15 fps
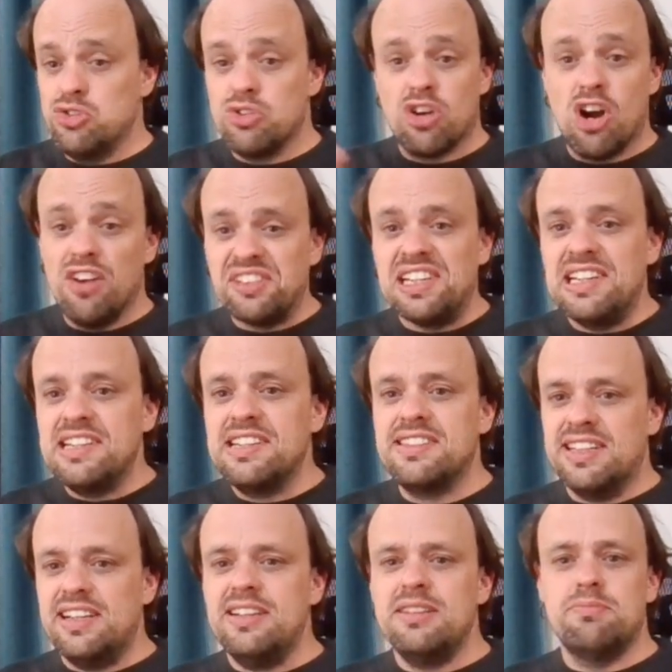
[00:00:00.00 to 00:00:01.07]
You can't
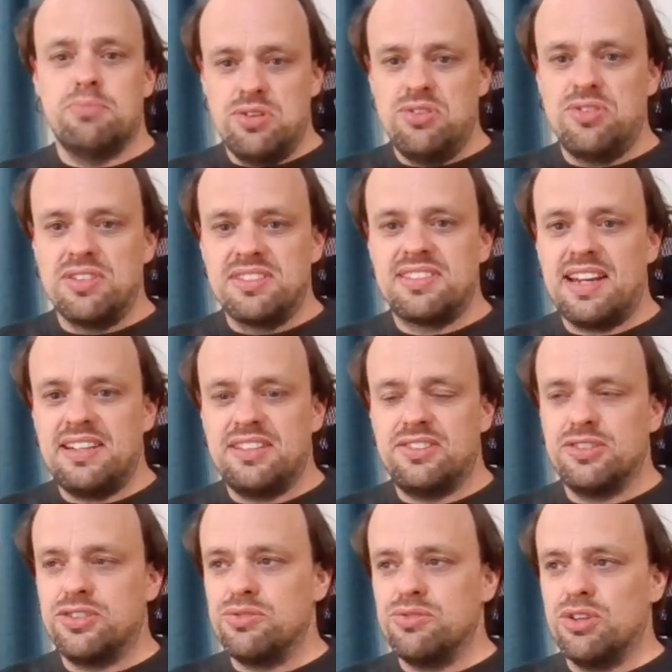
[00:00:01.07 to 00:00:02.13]
delete it, but you can set it
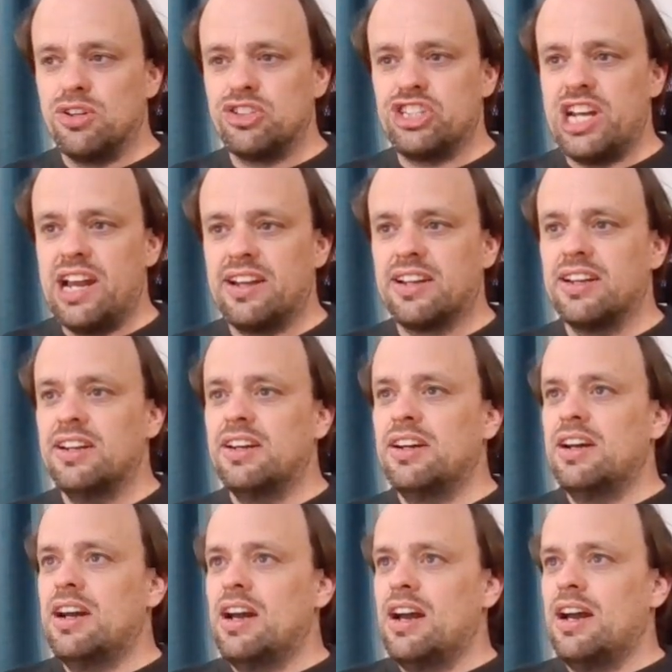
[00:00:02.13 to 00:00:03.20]
to do not check.
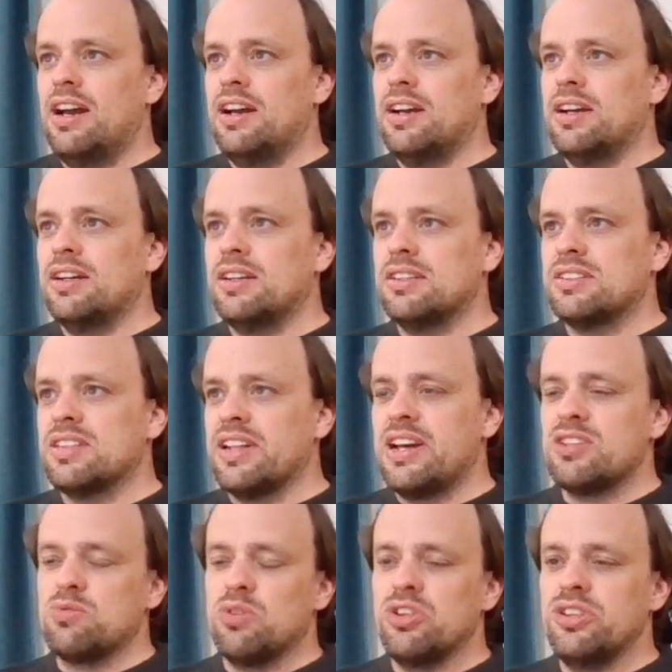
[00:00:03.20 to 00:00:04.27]
So
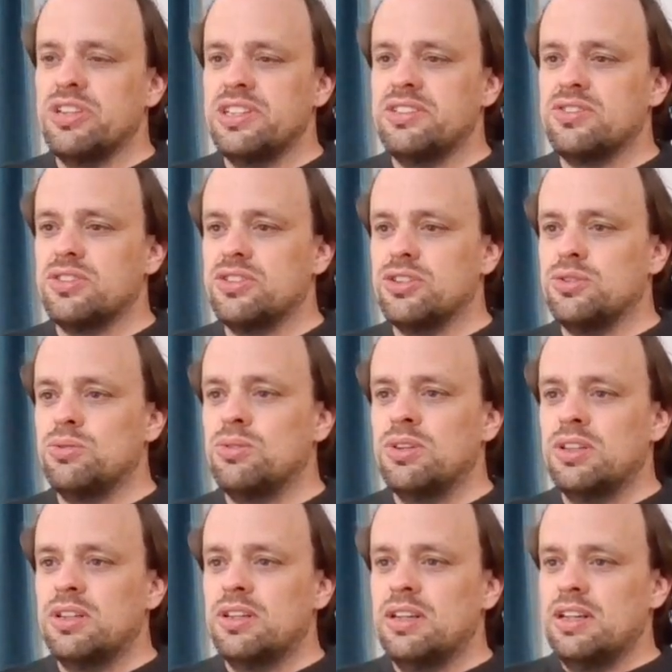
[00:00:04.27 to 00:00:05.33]
that's what you need to do
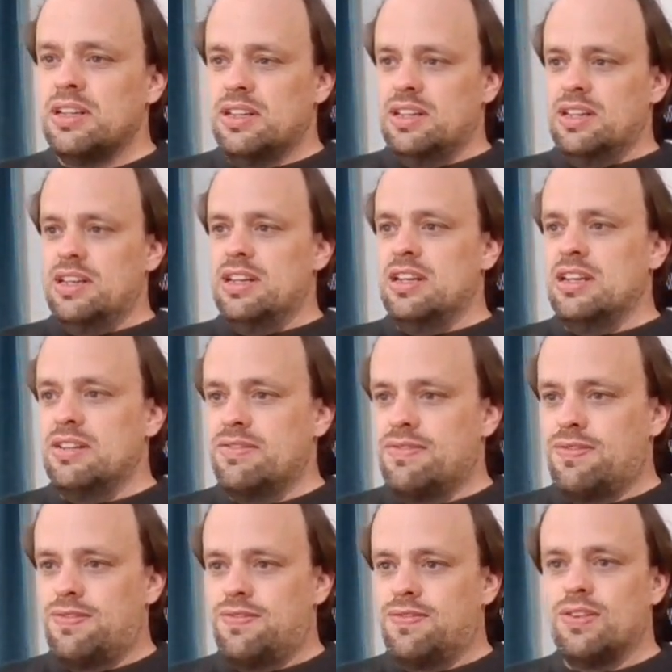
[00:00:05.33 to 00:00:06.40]

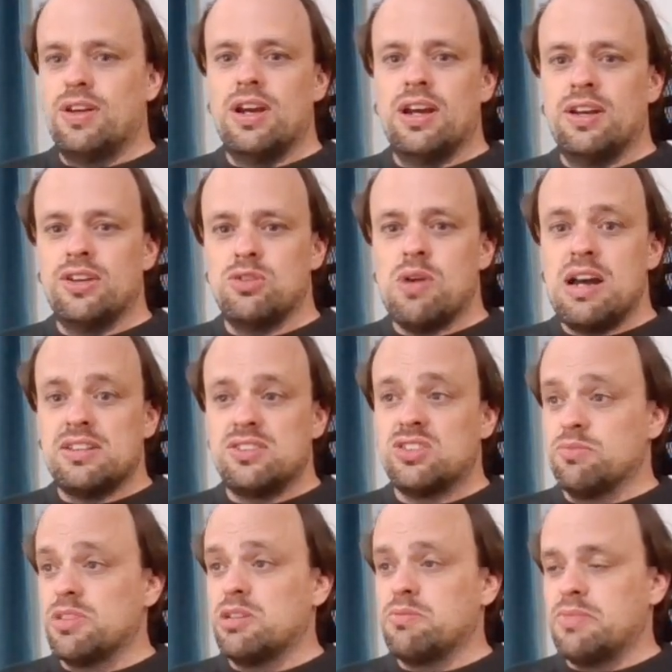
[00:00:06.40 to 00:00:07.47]
if you add
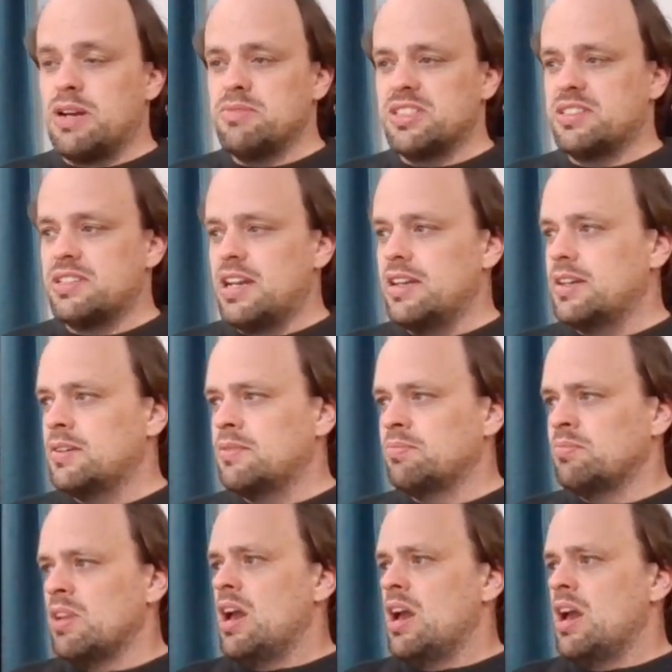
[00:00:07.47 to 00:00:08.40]
something by mistake.